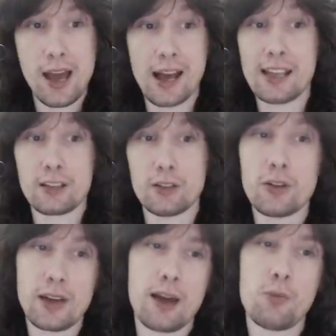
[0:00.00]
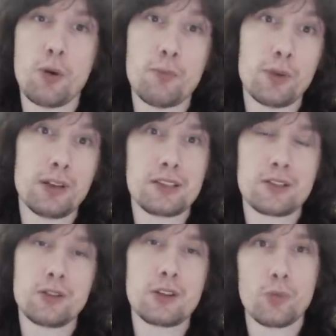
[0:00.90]
and look at what Molly's
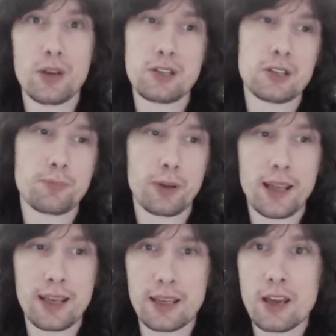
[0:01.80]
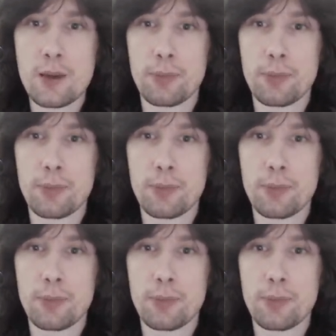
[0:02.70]
doing when she's playing.